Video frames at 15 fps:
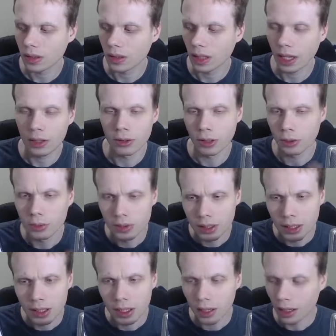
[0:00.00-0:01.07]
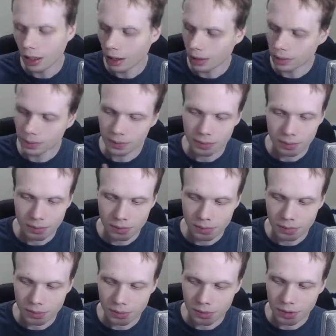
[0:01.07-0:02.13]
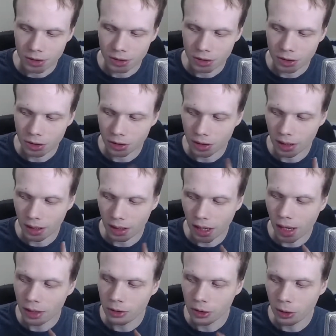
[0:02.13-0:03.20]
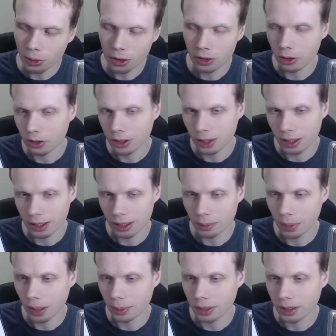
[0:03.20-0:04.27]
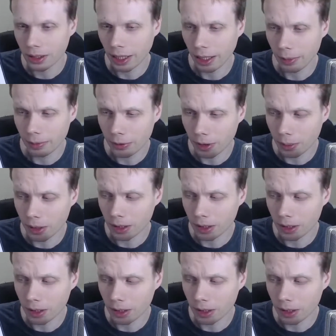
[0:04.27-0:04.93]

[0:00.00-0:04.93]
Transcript: I don't know. So I don't know where those clicks and pops came from.